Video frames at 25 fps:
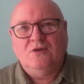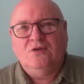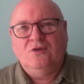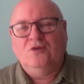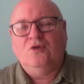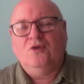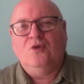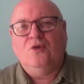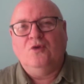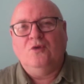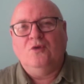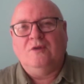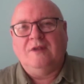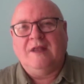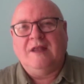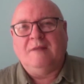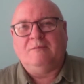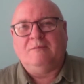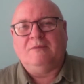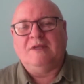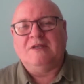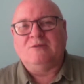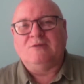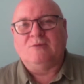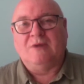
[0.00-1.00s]
do take
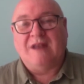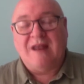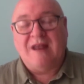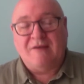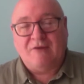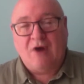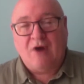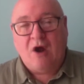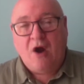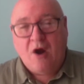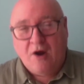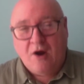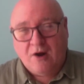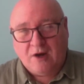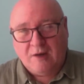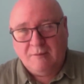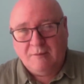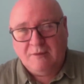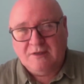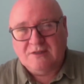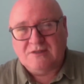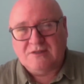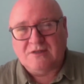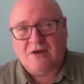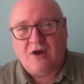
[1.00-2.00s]
place, whatever
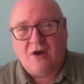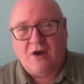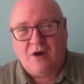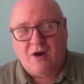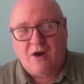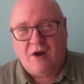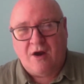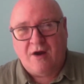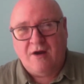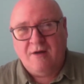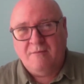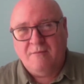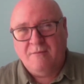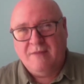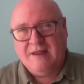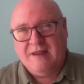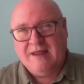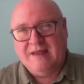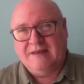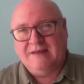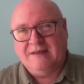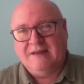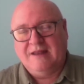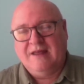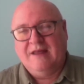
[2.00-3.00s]
arguments are
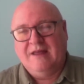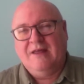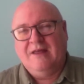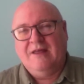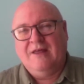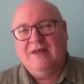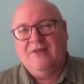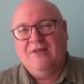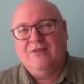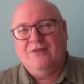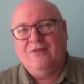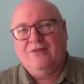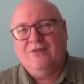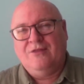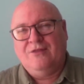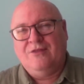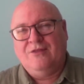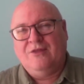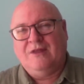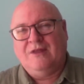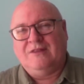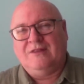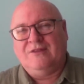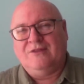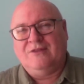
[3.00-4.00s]
made,
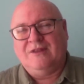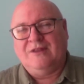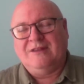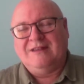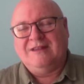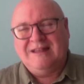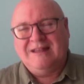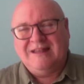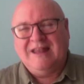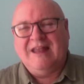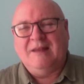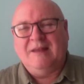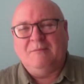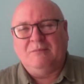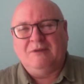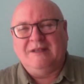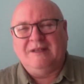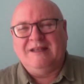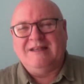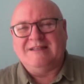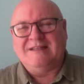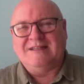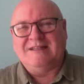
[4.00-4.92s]
that they take place